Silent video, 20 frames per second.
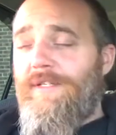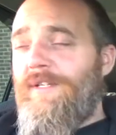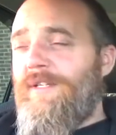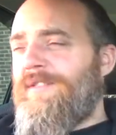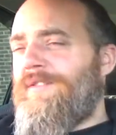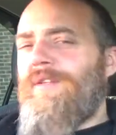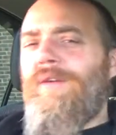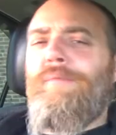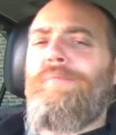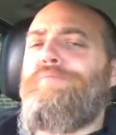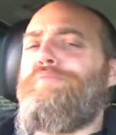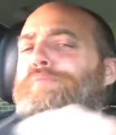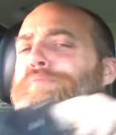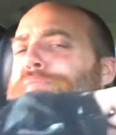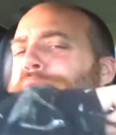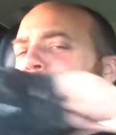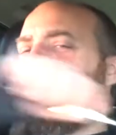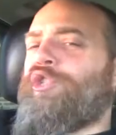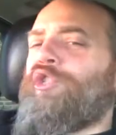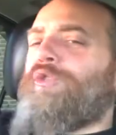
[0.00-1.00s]
So,
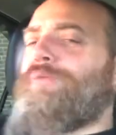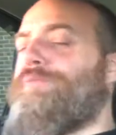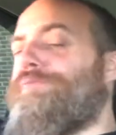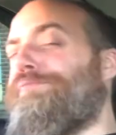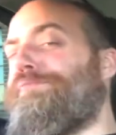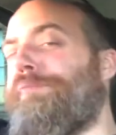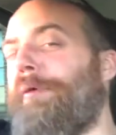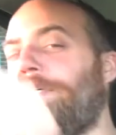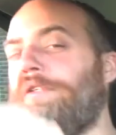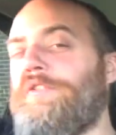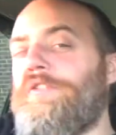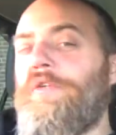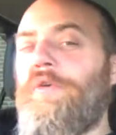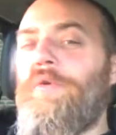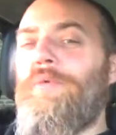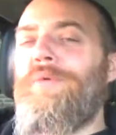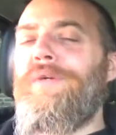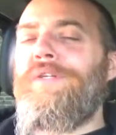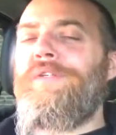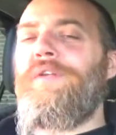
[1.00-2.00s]
bust
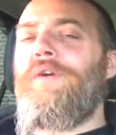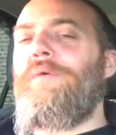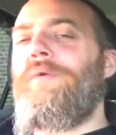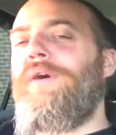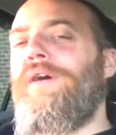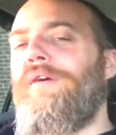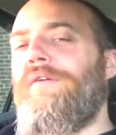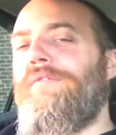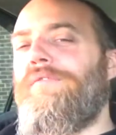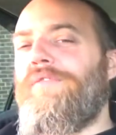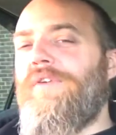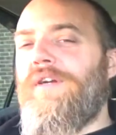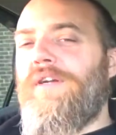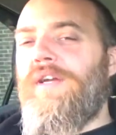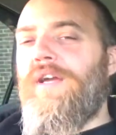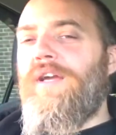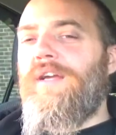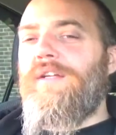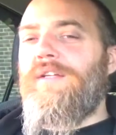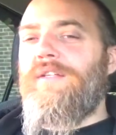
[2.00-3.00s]
your window out. Fuck
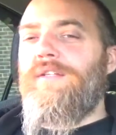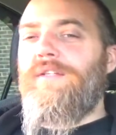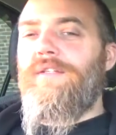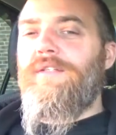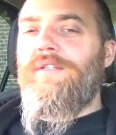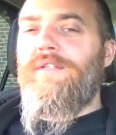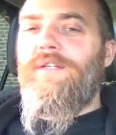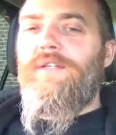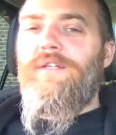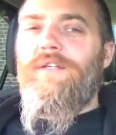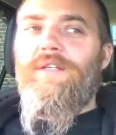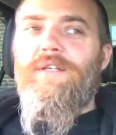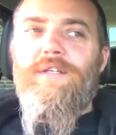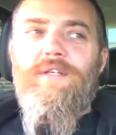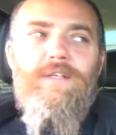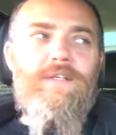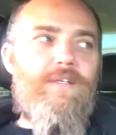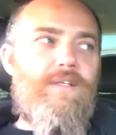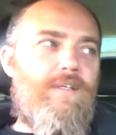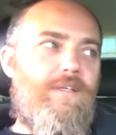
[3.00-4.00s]
out of here. Dude.
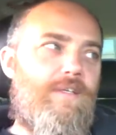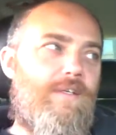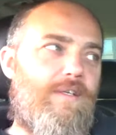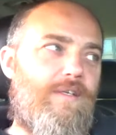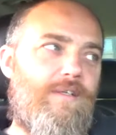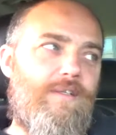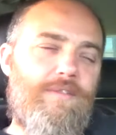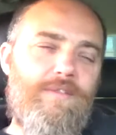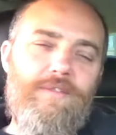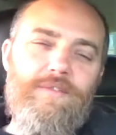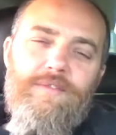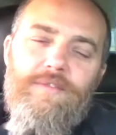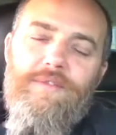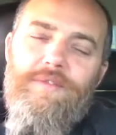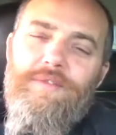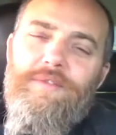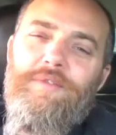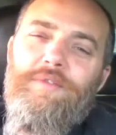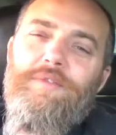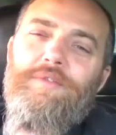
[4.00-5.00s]

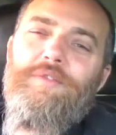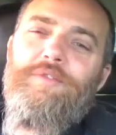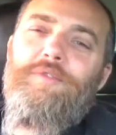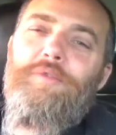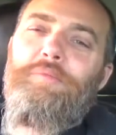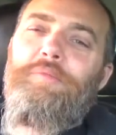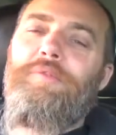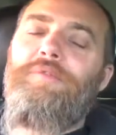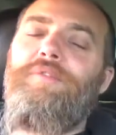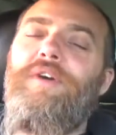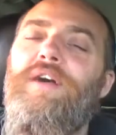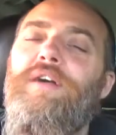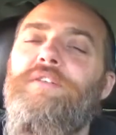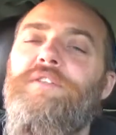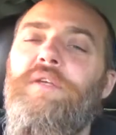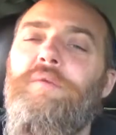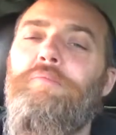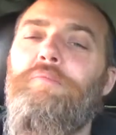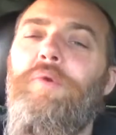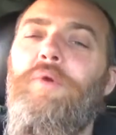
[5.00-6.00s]
Uh, you supervisor
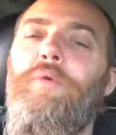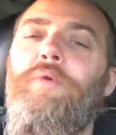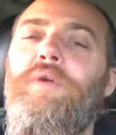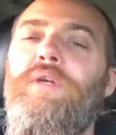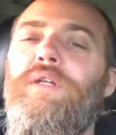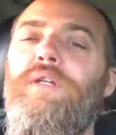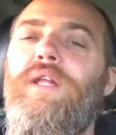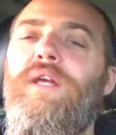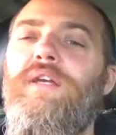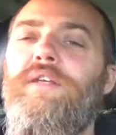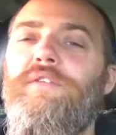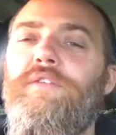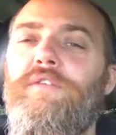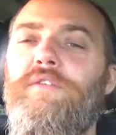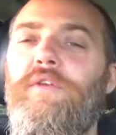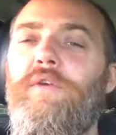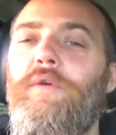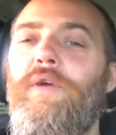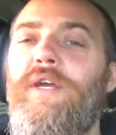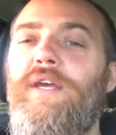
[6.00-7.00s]
that broken glass on
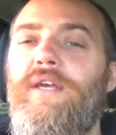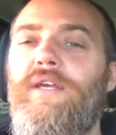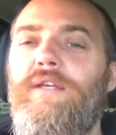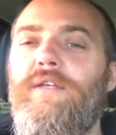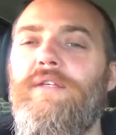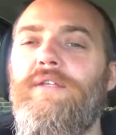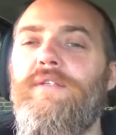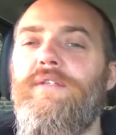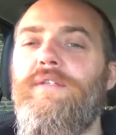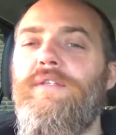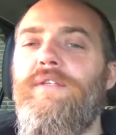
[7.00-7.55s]
your head.